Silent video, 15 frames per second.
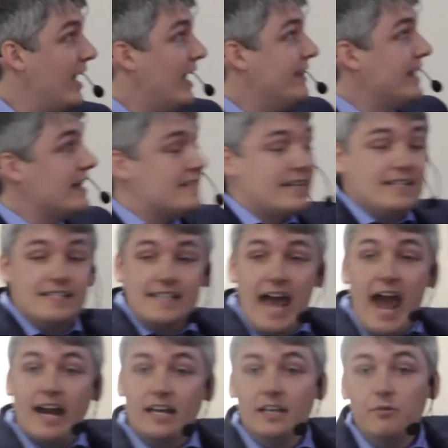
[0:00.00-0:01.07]
And that's
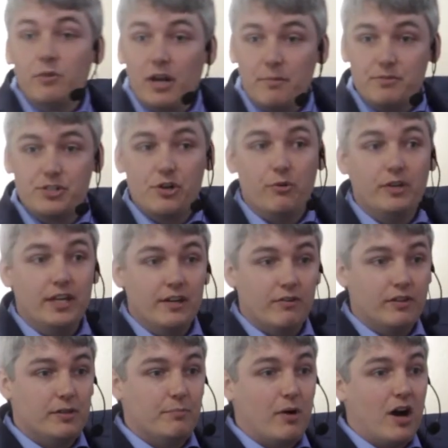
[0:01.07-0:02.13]
exactly what I'm showing here
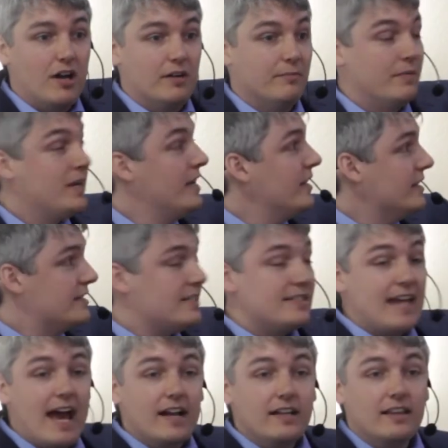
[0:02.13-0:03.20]
on the bottom. This is
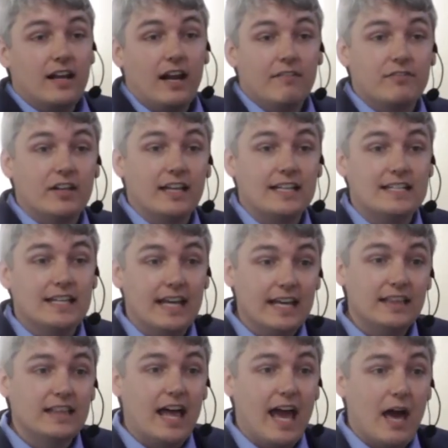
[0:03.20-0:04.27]
data that I've collected
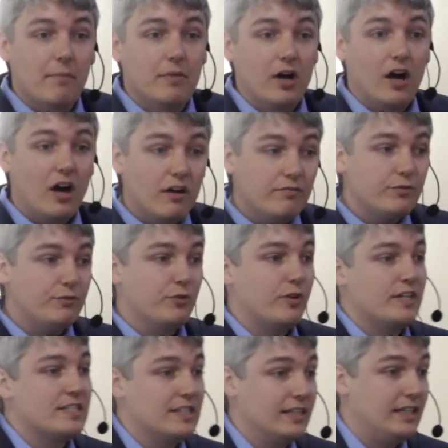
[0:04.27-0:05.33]
in lab of a
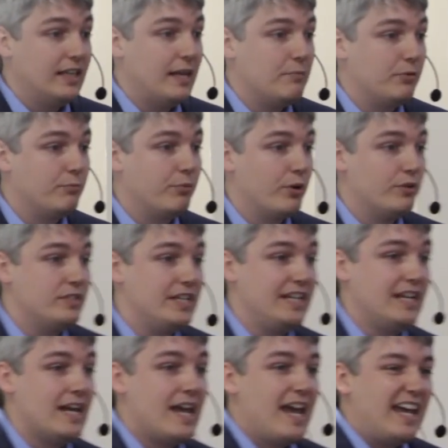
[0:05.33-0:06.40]
fluorescently labeled
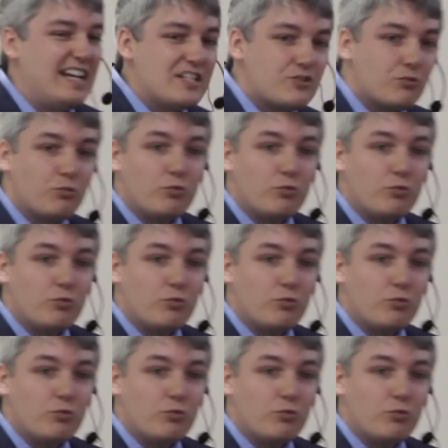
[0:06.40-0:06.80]
protein and its